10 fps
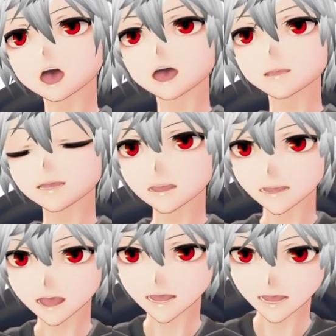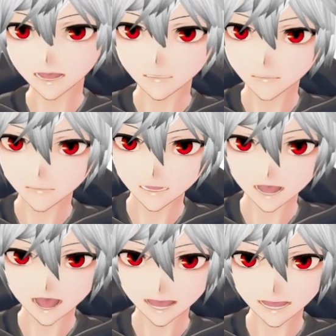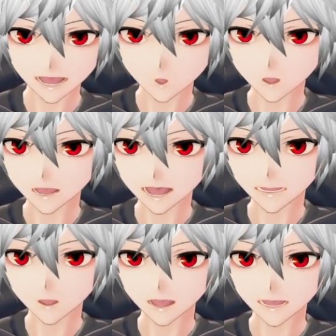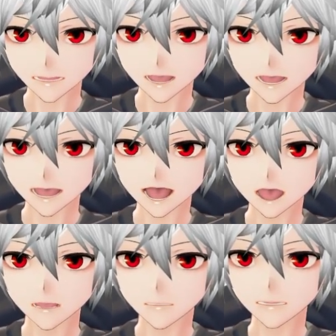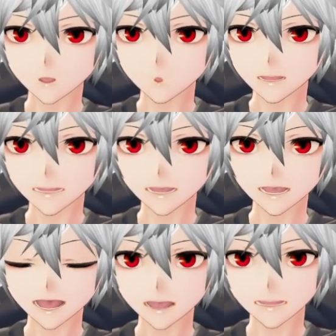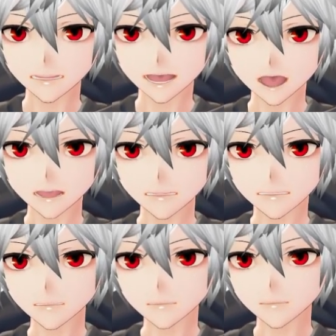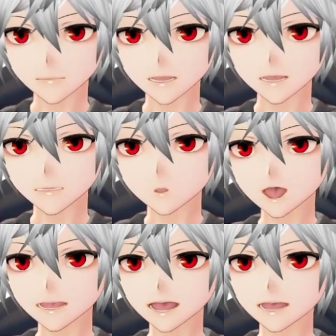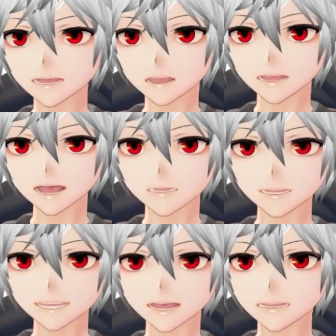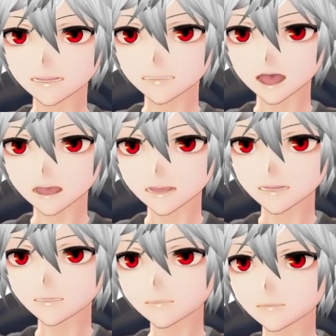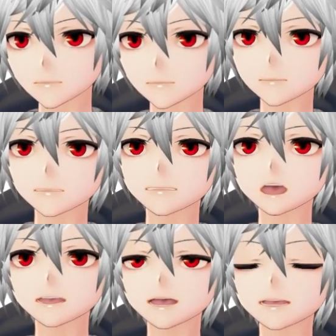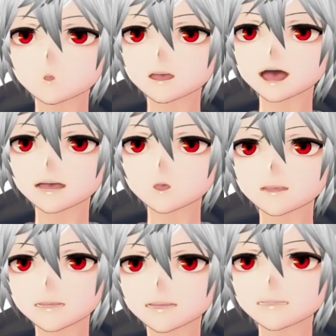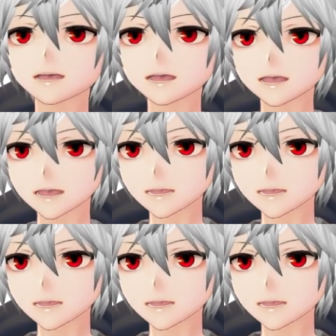currently there are 2 things you would be looking at if you want to see your charge status. One, the literal text itself that says level 1, level 2, level 3,